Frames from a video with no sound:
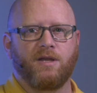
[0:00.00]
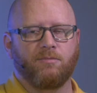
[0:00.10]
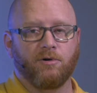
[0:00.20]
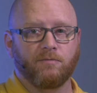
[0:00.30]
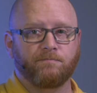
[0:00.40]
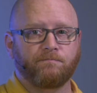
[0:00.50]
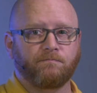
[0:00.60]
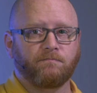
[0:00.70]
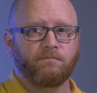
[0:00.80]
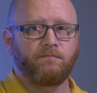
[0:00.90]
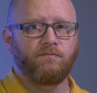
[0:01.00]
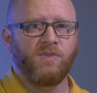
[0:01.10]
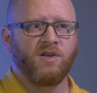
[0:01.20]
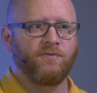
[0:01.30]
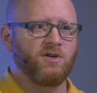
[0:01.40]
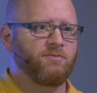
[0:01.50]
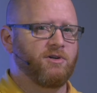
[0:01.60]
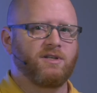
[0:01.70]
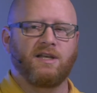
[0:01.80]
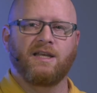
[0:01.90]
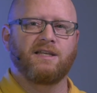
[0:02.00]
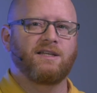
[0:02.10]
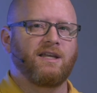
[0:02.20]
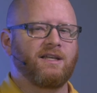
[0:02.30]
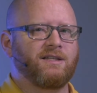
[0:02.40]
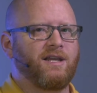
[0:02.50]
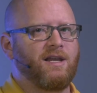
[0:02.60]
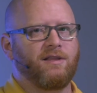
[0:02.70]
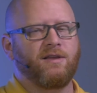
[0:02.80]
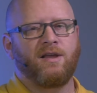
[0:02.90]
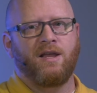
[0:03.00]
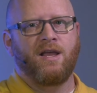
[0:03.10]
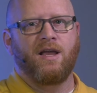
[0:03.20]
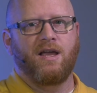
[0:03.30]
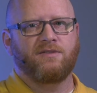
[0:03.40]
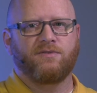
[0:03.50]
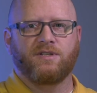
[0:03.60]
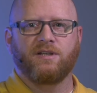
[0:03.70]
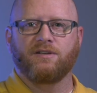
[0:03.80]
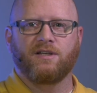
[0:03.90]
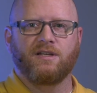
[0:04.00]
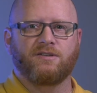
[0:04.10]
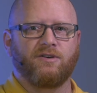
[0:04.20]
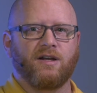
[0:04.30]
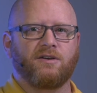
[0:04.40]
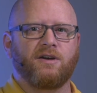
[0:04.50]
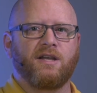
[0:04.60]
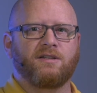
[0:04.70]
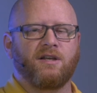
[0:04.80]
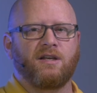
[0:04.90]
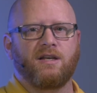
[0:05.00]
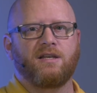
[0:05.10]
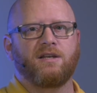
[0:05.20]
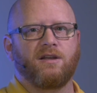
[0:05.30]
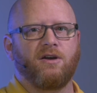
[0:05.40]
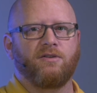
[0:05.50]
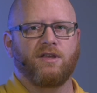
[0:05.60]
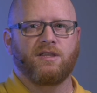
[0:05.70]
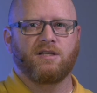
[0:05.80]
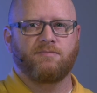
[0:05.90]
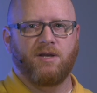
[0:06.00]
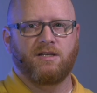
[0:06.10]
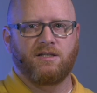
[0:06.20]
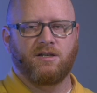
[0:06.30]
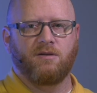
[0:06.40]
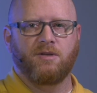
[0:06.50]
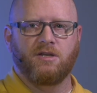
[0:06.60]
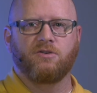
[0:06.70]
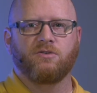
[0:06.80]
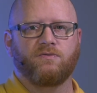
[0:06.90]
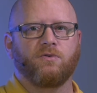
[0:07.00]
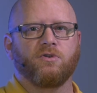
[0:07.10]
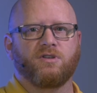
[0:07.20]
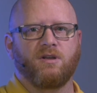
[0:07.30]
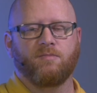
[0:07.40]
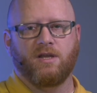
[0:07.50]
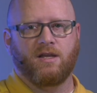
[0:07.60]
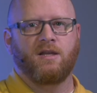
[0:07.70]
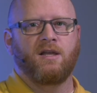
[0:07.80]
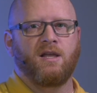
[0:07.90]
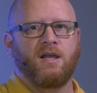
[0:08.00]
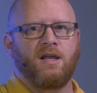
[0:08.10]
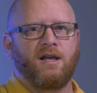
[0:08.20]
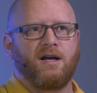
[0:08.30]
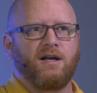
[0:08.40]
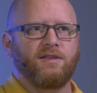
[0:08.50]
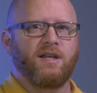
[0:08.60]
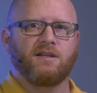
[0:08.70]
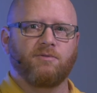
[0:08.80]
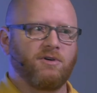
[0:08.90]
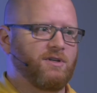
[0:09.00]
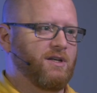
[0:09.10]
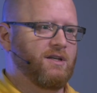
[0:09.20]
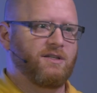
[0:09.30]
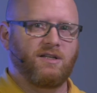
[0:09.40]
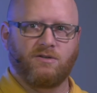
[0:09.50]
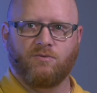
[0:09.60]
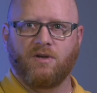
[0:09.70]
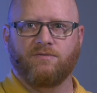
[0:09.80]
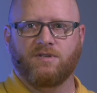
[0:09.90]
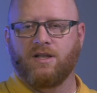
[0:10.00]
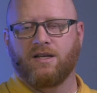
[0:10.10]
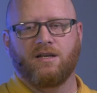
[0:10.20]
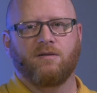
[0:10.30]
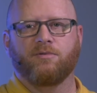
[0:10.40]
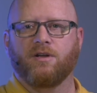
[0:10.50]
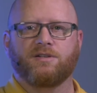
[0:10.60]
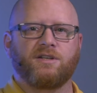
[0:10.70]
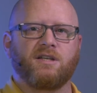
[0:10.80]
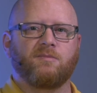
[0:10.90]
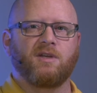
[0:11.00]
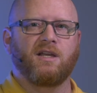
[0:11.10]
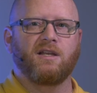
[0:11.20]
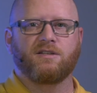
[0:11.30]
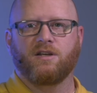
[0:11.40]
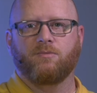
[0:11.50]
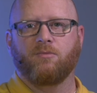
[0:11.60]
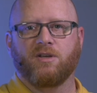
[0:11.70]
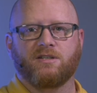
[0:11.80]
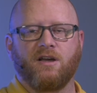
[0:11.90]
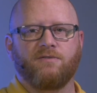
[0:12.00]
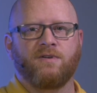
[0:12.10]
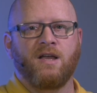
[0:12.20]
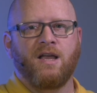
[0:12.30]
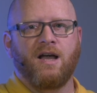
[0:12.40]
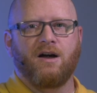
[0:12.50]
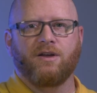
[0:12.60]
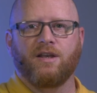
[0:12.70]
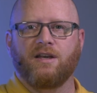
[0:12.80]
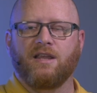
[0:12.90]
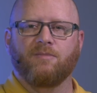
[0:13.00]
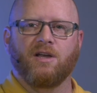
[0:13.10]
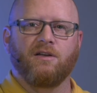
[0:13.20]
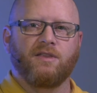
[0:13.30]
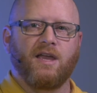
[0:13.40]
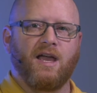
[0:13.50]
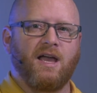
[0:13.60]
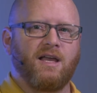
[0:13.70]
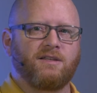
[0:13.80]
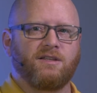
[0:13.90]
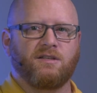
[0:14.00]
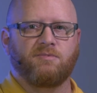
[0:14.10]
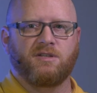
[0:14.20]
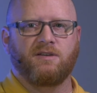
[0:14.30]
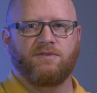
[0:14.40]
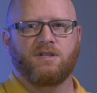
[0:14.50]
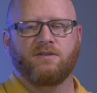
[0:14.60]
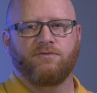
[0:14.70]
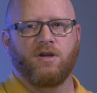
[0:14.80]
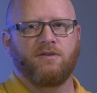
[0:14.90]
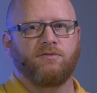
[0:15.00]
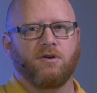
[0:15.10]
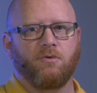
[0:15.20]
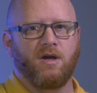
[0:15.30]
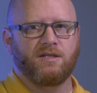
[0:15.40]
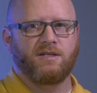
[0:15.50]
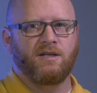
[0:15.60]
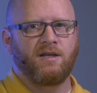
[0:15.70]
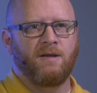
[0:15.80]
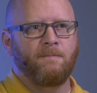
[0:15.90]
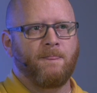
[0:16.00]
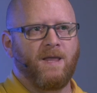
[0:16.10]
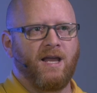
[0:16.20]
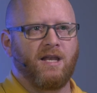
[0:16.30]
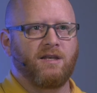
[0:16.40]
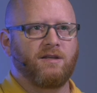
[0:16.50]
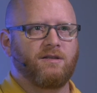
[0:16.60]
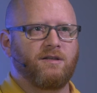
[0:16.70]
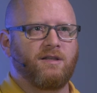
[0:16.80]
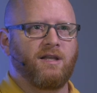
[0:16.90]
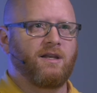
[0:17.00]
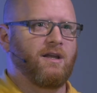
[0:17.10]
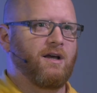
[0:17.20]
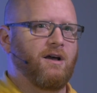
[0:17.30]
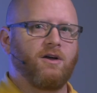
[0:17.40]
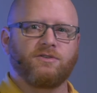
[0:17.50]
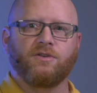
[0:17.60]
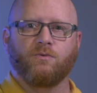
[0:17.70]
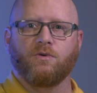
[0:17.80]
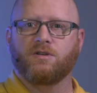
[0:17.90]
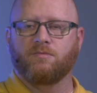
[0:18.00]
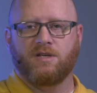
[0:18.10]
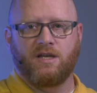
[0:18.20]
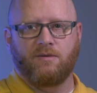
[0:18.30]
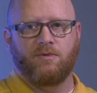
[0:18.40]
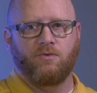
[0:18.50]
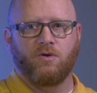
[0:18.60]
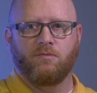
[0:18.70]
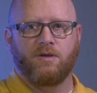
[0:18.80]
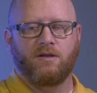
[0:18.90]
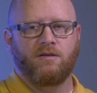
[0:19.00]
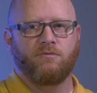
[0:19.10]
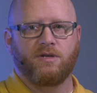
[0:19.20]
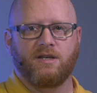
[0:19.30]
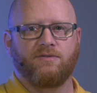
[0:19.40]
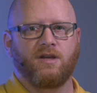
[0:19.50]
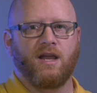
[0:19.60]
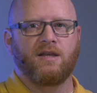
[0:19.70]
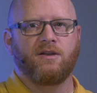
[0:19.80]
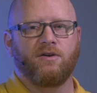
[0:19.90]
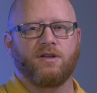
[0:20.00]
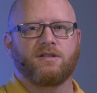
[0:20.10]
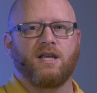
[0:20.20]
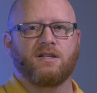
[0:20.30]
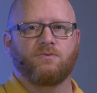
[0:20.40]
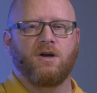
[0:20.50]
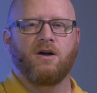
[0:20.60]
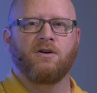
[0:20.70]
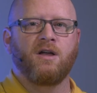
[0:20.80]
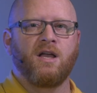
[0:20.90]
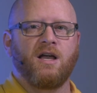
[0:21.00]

people. The first person that needs it is Keith. As facilities director, he's going to need to know that the space is going to be used for something. The next person, since we have selected a production team need, is going to be myself. I'll get an email that has the specifics of what you've requested, and then also the worship team will be receiving a notice as well